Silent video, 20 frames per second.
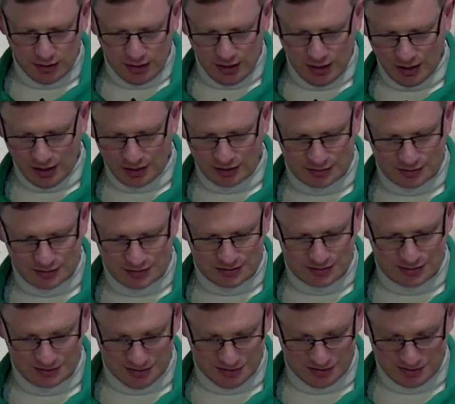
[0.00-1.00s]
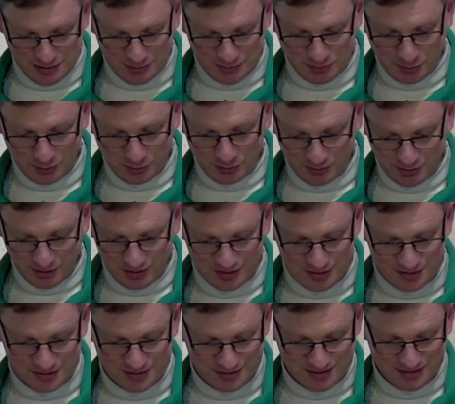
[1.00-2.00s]
And Saint Paul
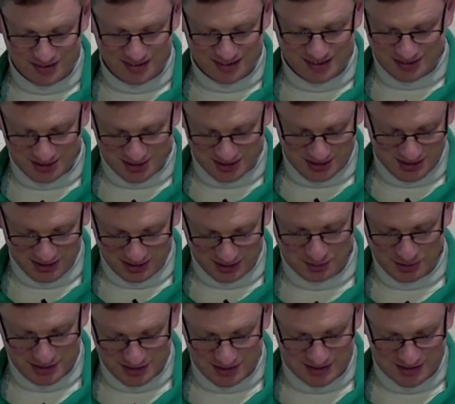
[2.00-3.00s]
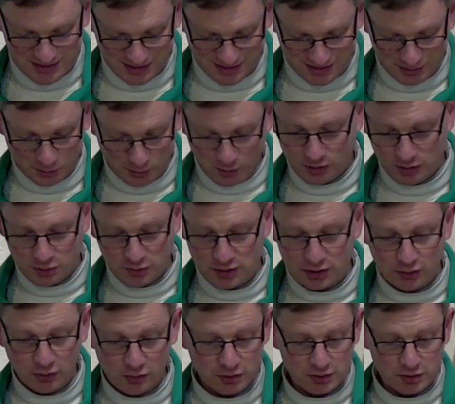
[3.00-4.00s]
is, just like the way he says it, like the world as we
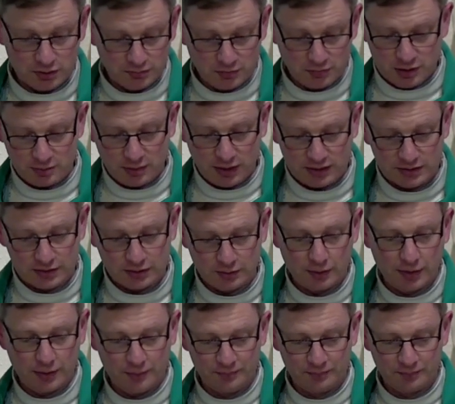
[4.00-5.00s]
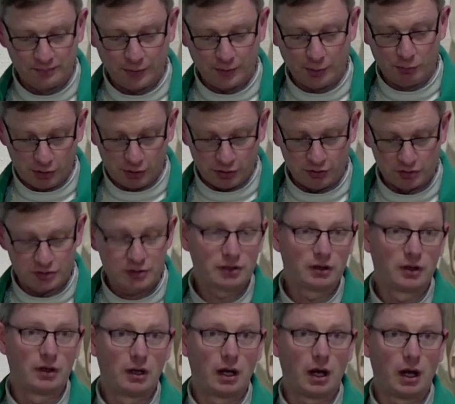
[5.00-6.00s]
know it is passing away. Brothers,
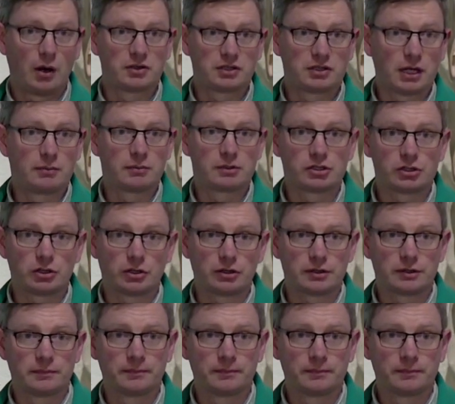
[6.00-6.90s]
our time is short.